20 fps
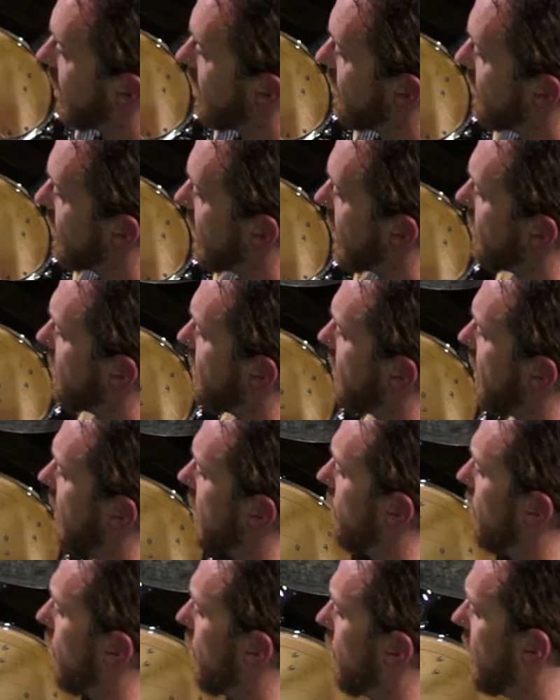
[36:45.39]
and then
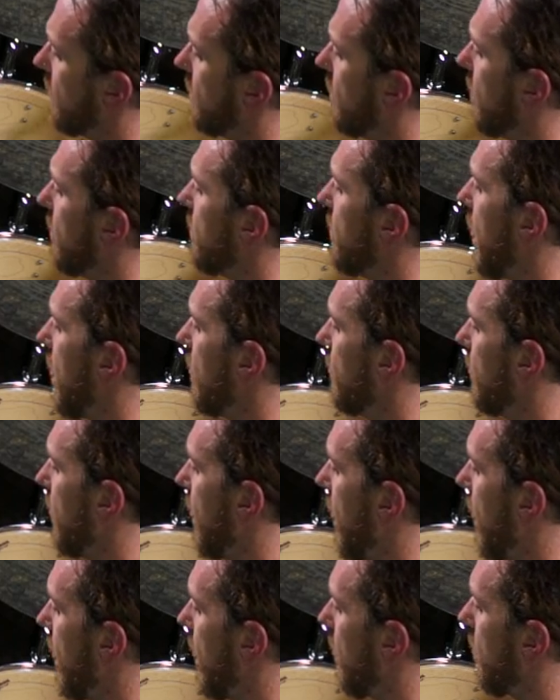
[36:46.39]
thinking, well, what does this sound
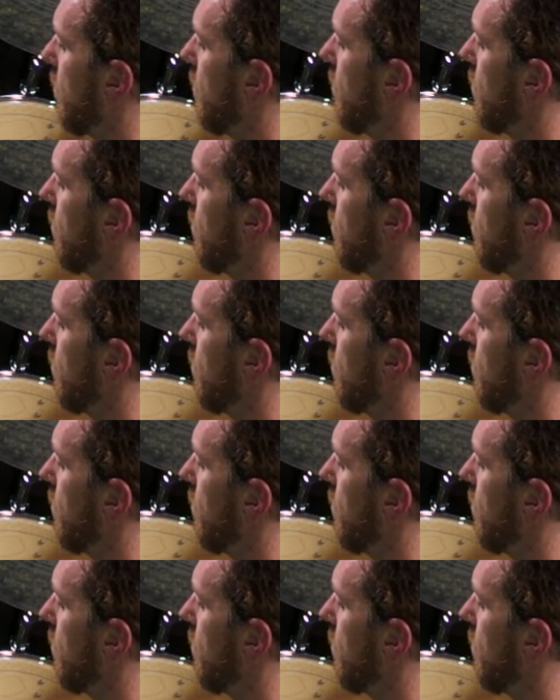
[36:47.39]
like?